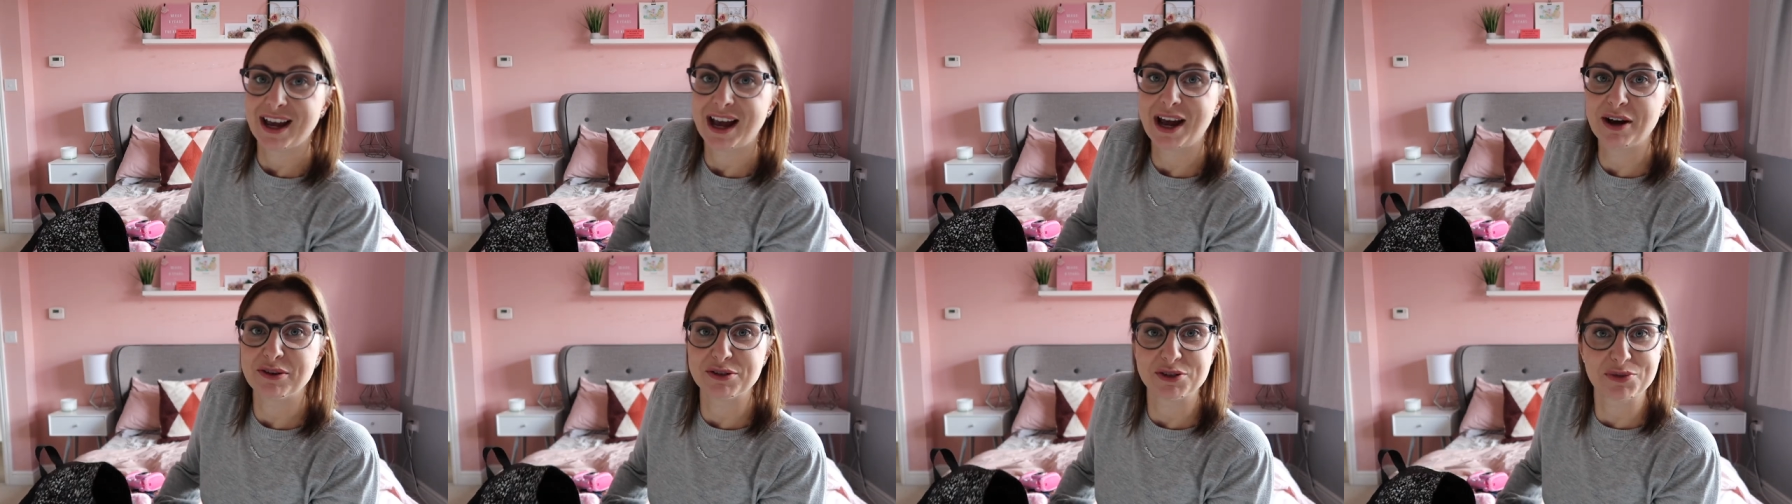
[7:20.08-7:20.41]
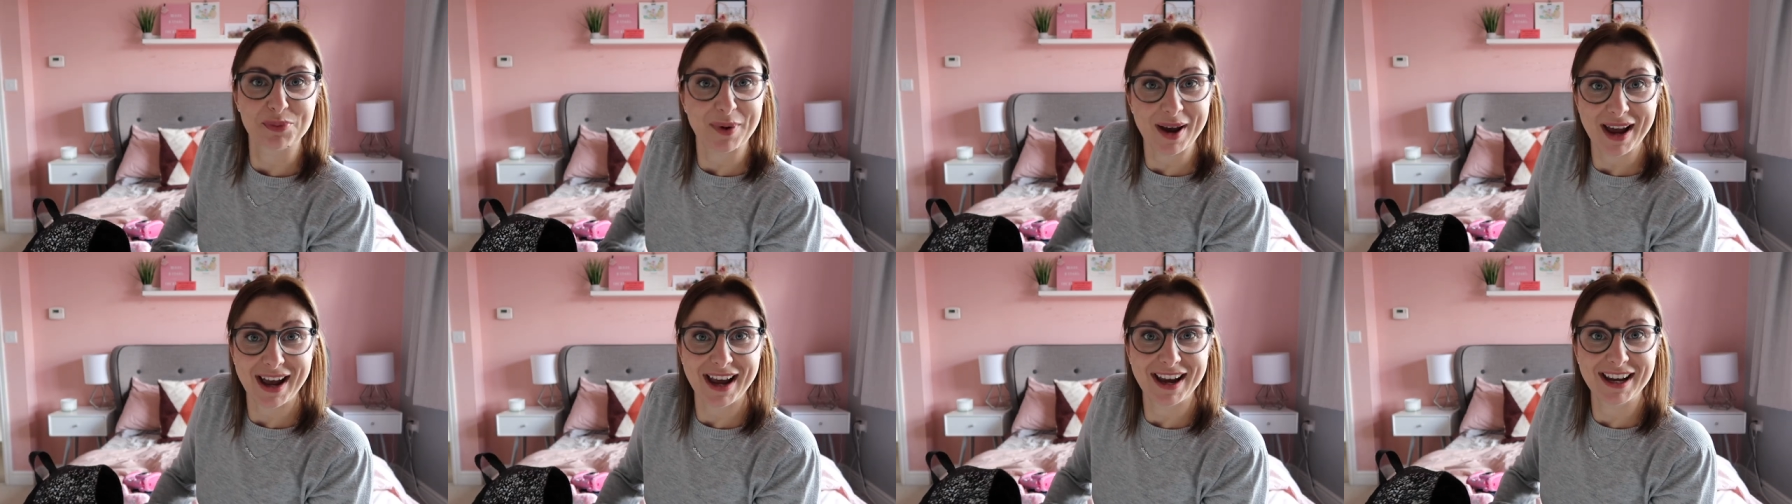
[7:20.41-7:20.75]

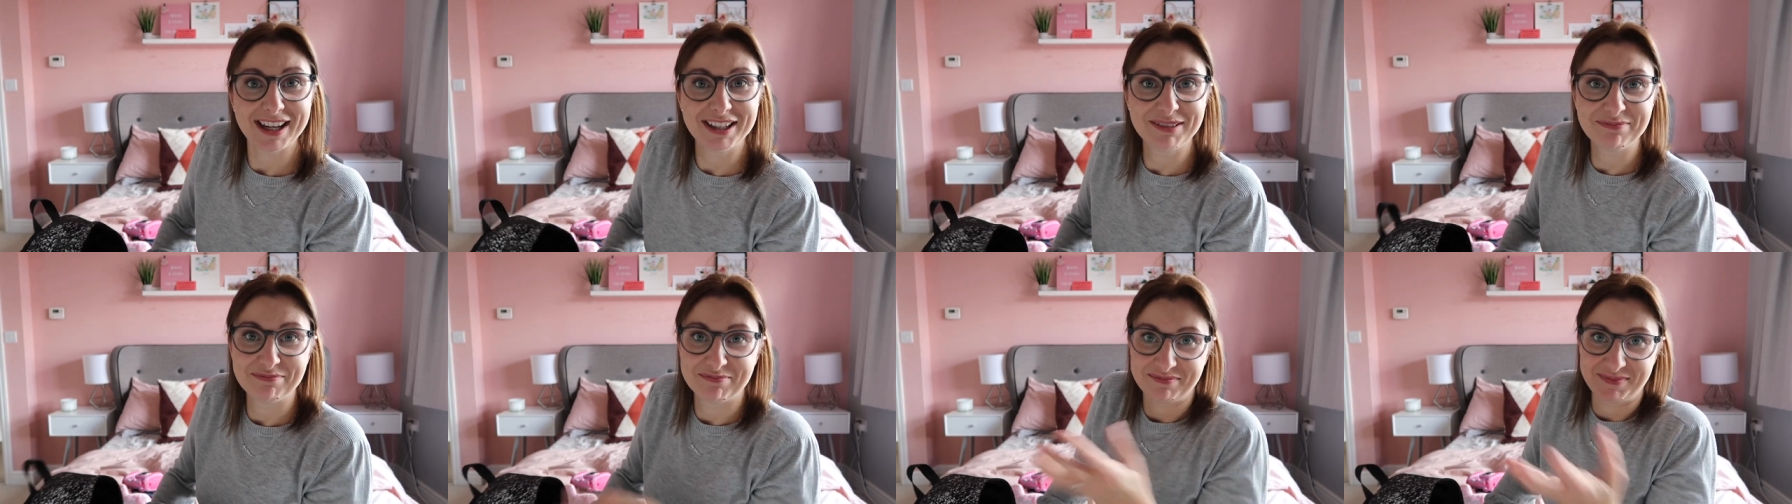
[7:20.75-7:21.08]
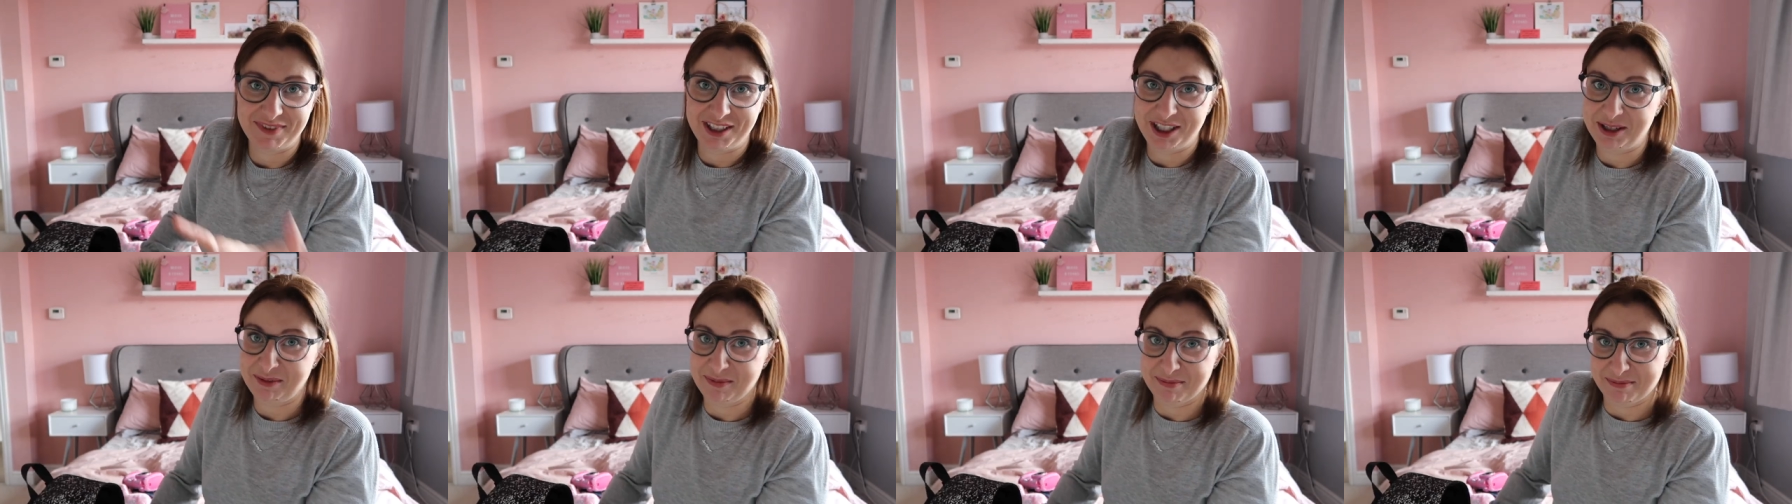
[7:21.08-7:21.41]
elsewhere,
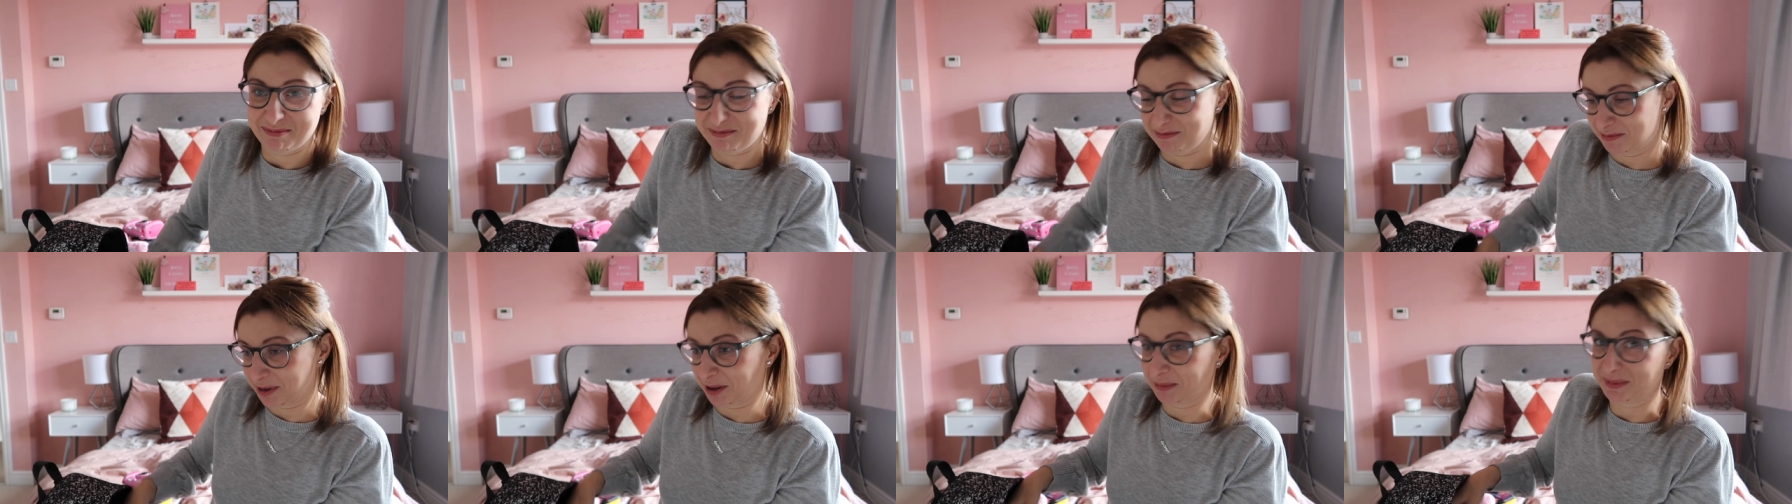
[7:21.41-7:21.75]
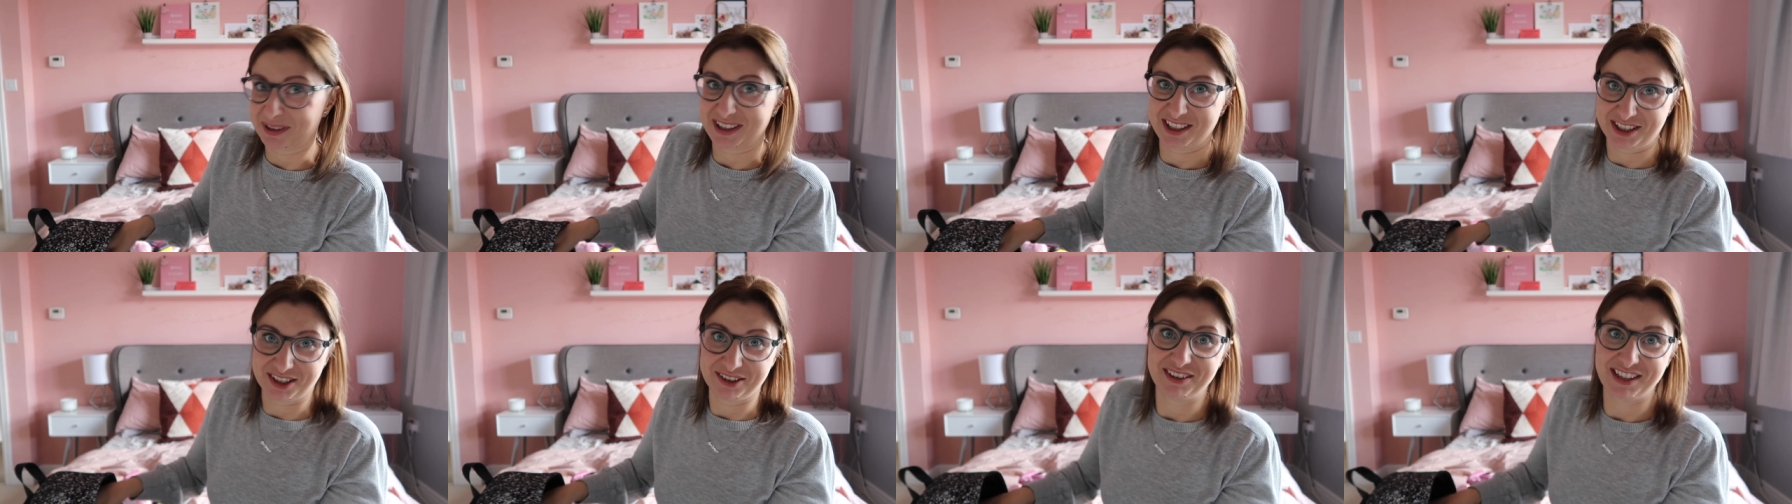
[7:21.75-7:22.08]
you
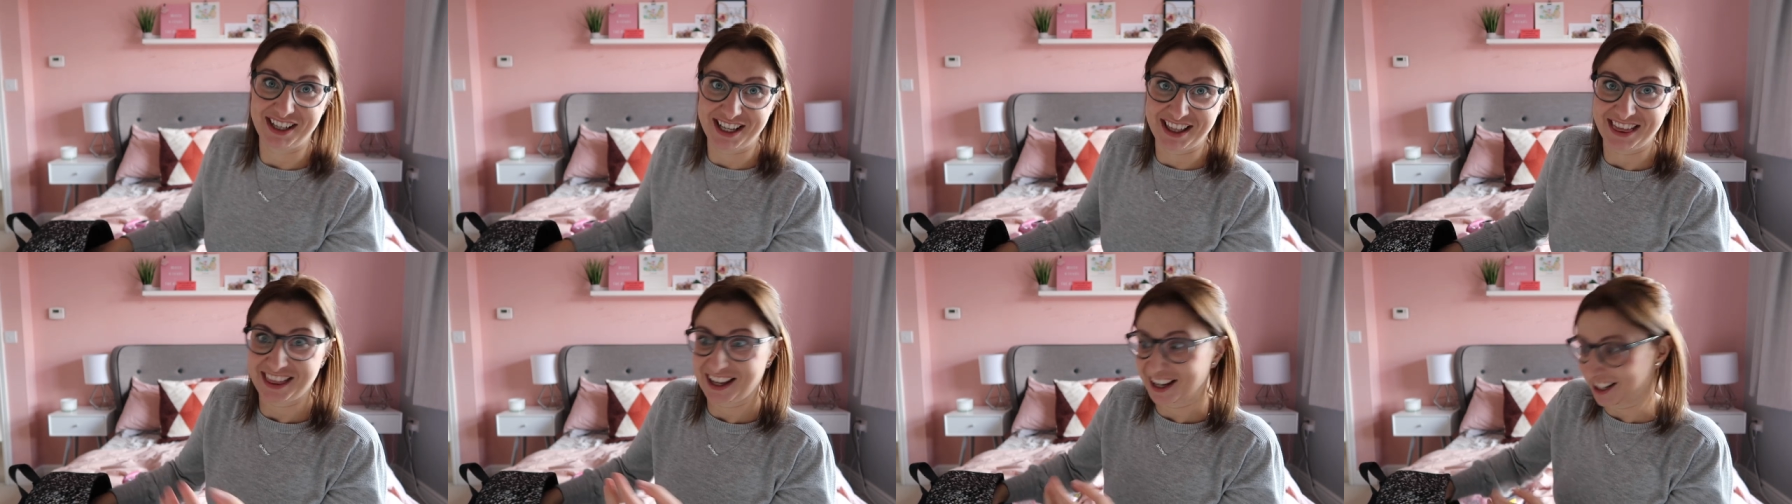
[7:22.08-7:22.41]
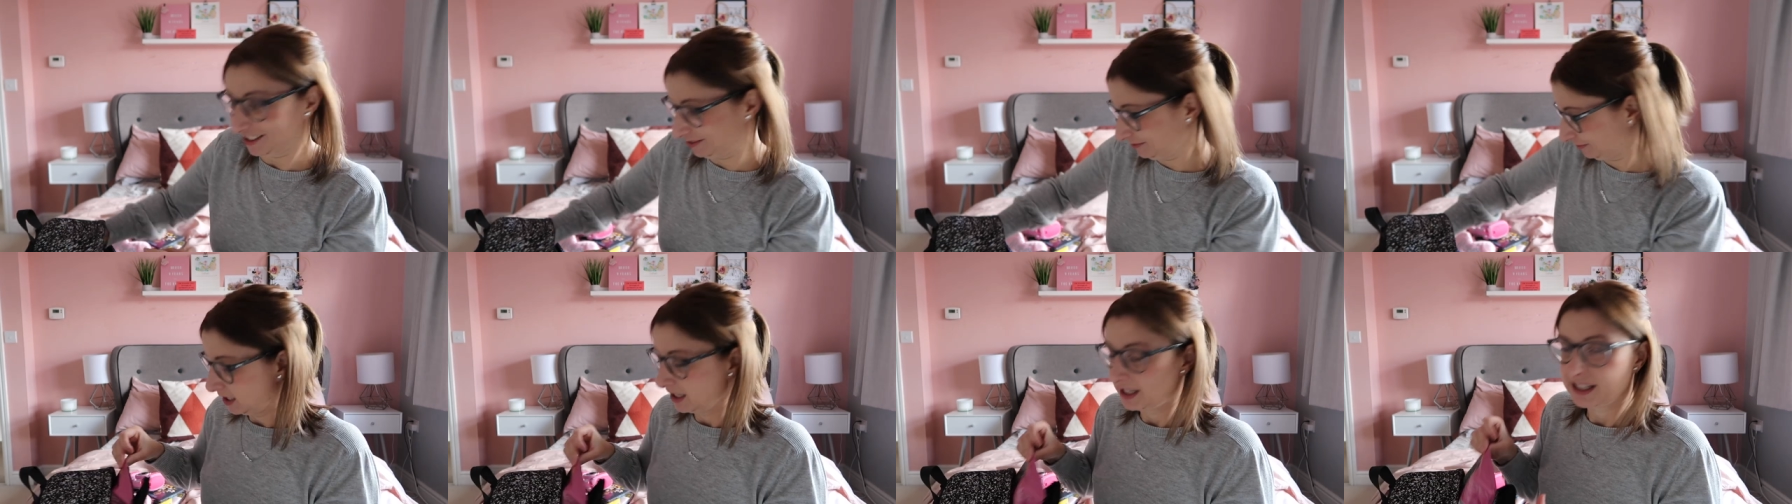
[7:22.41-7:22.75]
probably don't need that.